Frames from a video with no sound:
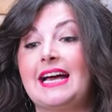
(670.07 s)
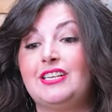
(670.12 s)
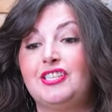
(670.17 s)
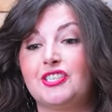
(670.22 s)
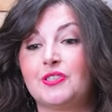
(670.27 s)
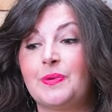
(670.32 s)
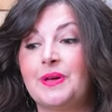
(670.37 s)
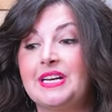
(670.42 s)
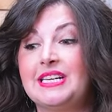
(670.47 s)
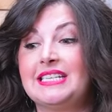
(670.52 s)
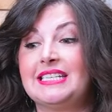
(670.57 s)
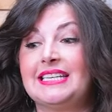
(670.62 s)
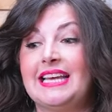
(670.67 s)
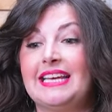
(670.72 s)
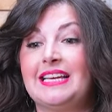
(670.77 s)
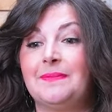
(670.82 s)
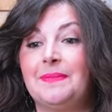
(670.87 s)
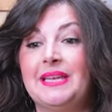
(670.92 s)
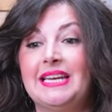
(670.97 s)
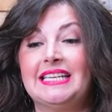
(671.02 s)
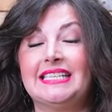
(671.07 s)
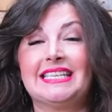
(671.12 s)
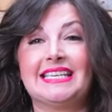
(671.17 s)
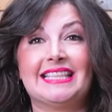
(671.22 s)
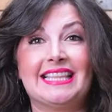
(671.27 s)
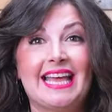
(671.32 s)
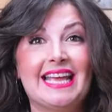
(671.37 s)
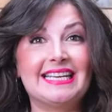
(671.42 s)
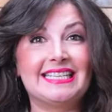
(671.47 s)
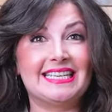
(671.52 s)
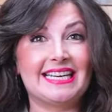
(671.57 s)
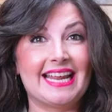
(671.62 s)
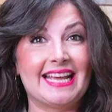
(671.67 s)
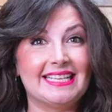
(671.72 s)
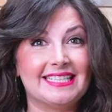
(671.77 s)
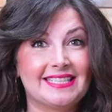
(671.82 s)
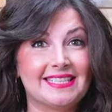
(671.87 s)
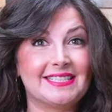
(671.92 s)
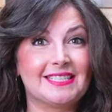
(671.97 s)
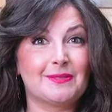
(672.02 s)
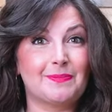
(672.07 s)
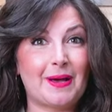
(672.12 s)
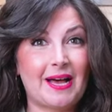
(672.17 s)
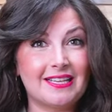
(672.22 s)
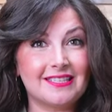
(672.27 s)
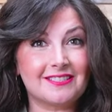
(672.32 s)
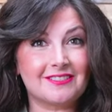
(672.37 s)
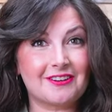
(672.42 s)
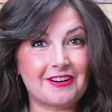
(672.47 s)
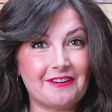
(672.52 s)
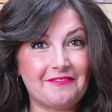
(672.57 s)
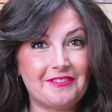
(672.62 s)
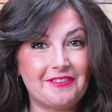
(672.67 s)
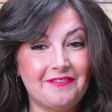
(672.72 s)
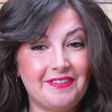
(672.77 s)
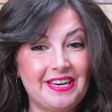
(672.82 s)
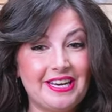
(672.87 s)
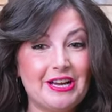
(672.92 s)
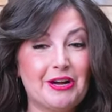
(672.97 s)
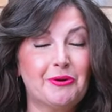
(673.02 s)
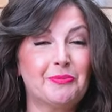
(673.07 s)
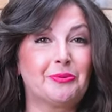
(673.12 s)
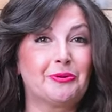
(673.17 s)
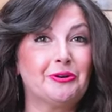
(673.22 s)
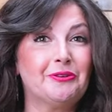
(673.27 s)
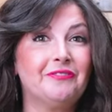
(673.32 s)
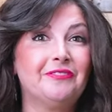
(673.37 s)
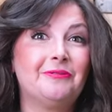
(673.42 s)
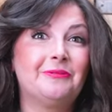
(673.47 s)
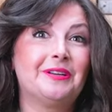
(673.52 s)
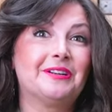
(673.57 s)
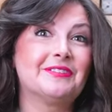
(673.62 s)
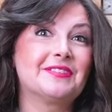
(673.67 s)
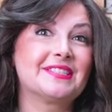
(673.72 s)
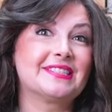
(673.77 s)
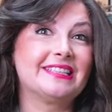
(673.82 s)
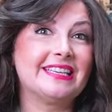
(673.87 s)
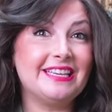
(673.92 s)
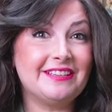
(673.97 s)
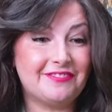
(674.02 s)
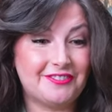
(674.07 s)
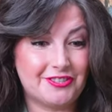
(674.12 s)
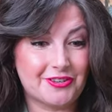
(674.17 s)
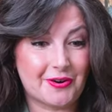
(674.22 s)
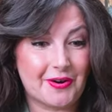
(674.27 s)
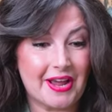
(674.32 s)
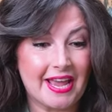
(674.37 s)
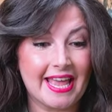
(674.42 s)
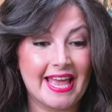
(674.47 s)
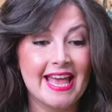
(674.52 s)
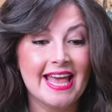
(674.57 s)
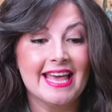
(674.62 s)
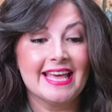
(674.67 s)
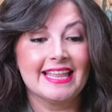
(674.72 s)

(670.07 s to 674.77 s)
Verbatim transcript: i just wanted to take a minute to thank today's sponsor of the video proven winners Leaf Joy.